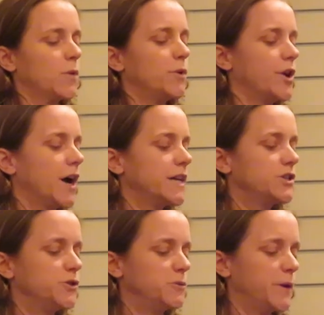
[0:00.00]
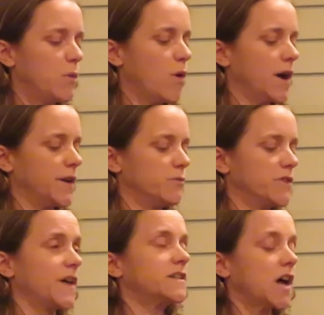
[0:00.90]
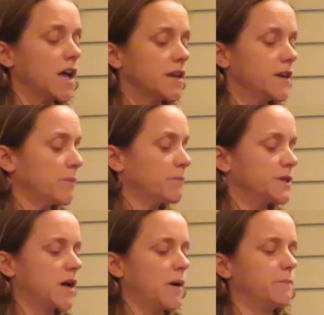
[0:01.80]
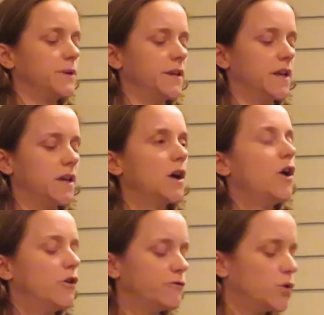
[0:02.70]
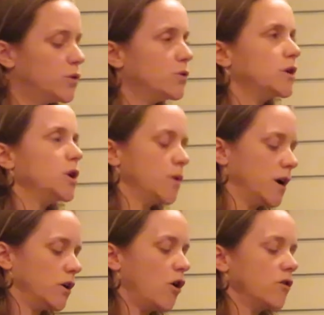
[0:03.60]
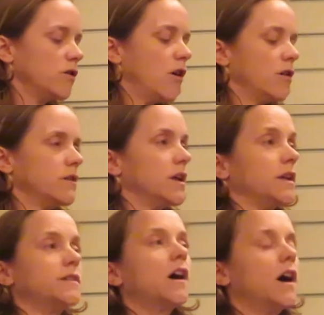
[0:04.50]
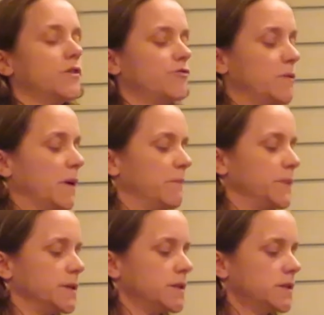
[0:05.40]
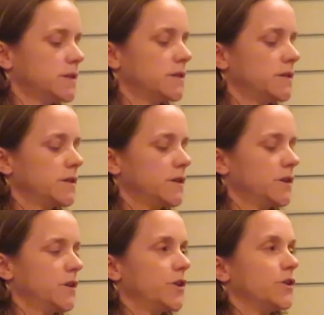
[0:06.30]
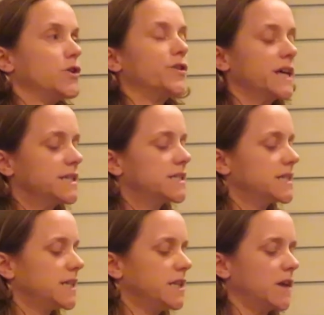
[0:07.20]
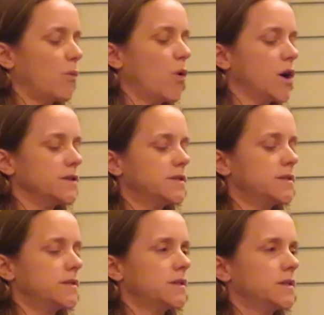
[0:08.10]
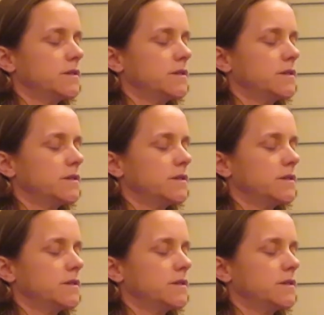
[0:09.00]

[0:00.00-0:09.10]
when I should be one with that unnumbered company of all who are long gone and unremembered. Non-entity that was,